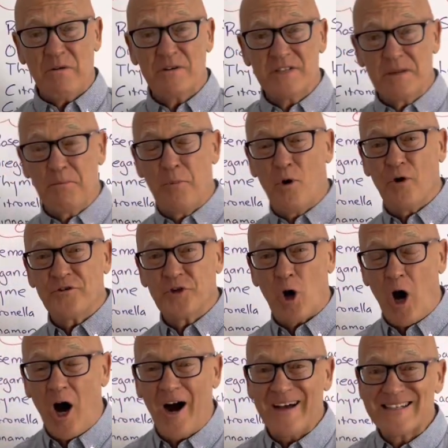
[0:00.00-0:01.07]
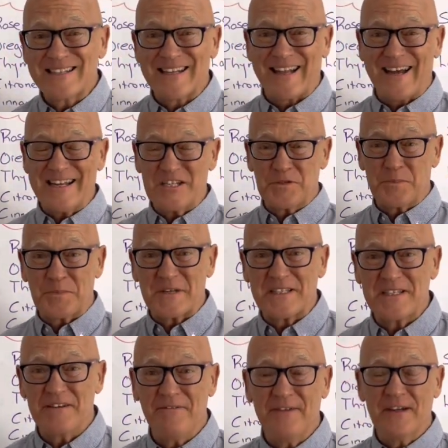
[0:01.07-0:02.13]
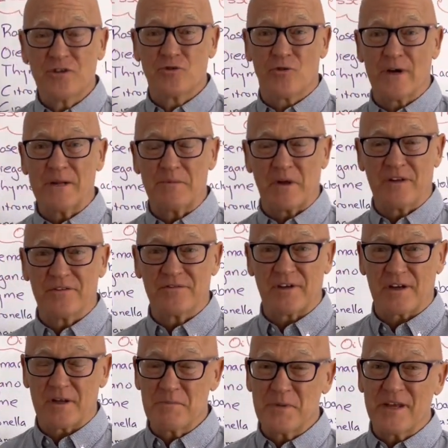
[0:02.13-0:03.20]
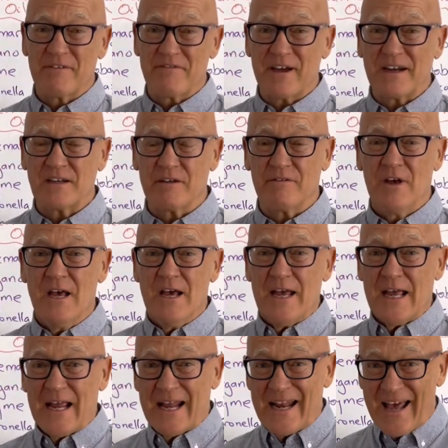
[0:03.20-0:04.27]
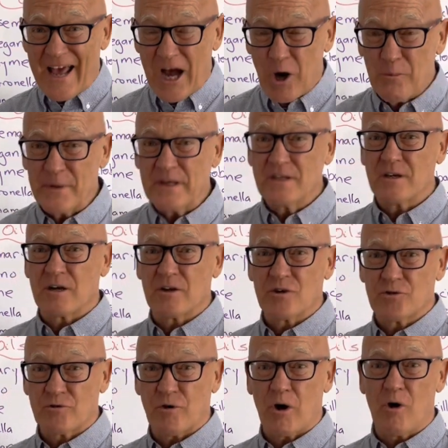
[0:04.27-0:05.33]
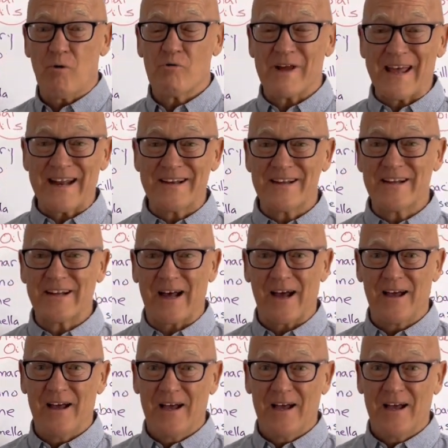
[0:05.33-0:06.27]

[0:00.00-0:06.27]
it's important to isolate specific treatments that can be effective in helping to control candida.